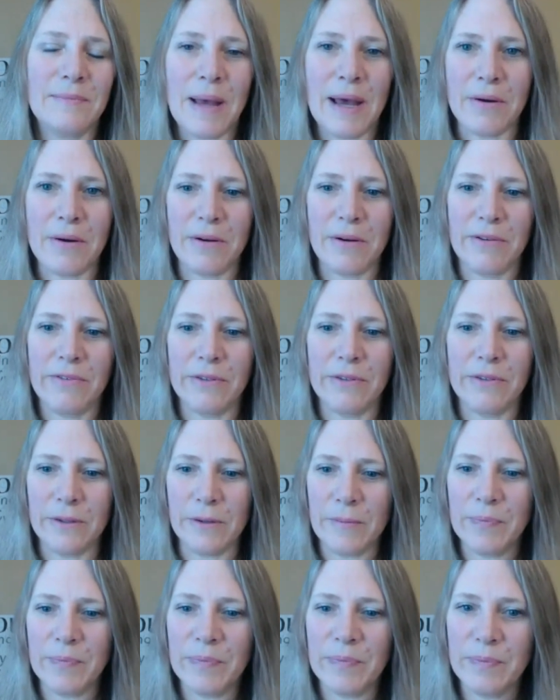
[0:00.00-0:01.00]

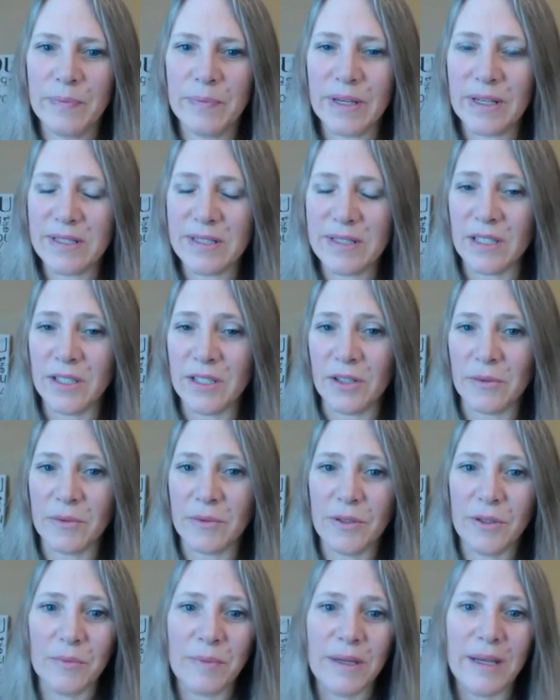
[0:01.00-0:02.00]
powerful, because then
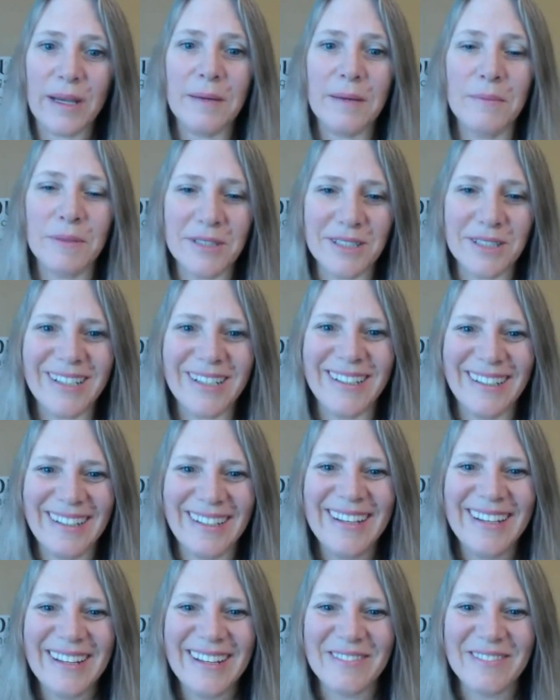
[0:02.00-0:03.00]
you'll be able to
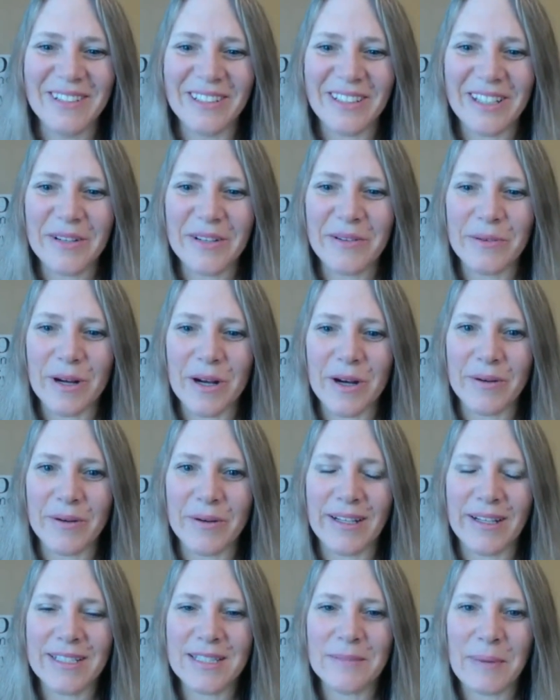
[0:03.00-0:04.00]
really grow
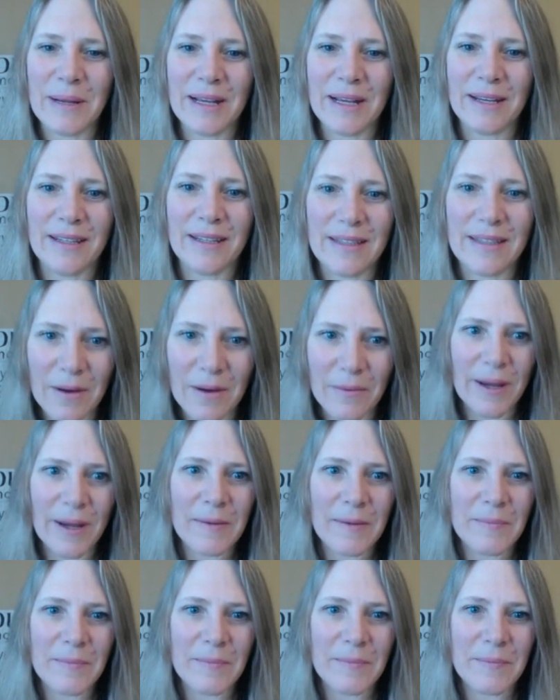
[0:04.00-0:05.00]
and expand in that
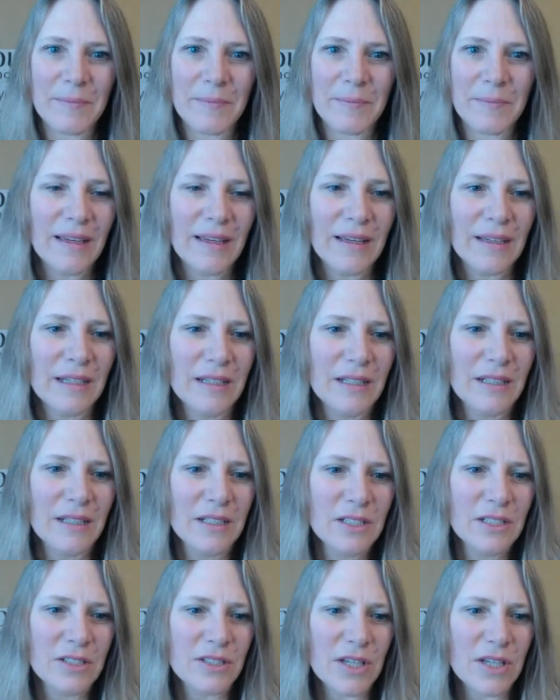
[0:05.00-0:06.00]
way.
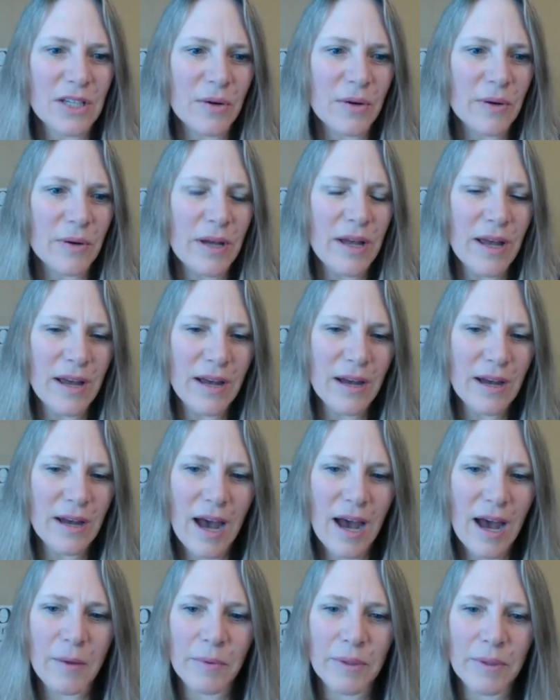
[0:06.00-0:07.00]
So
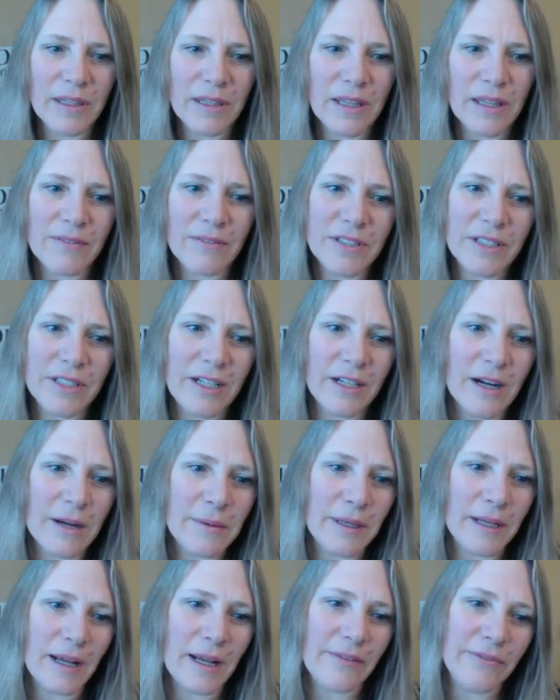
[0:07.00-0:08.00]
I would love to hear. I
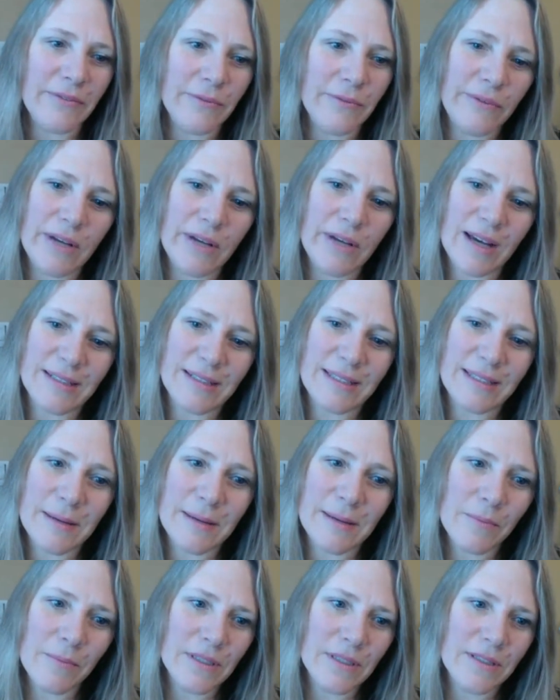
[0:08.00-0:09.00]
mean, we've got
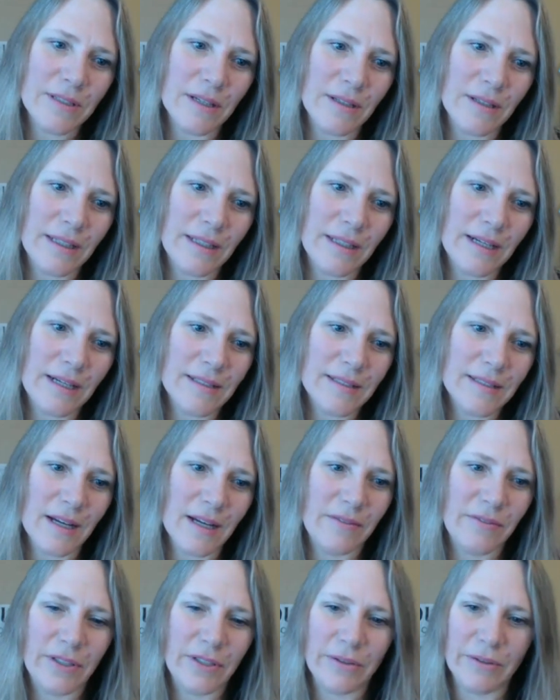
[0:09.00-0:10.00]
someone's on the
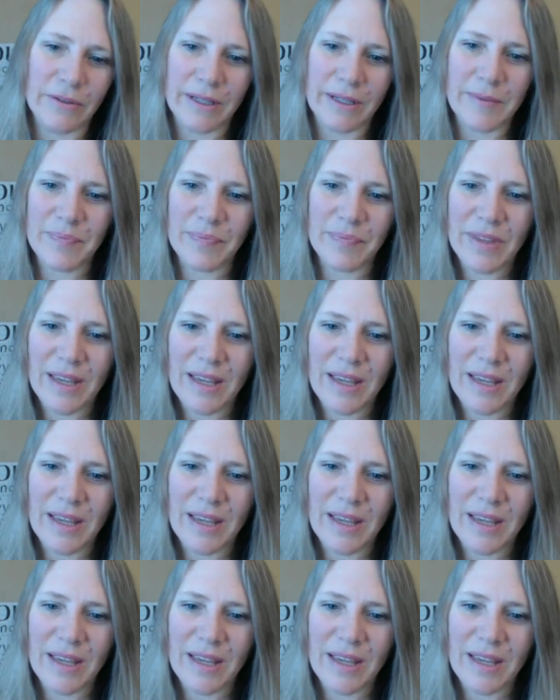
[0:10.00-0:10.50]
outside viewing.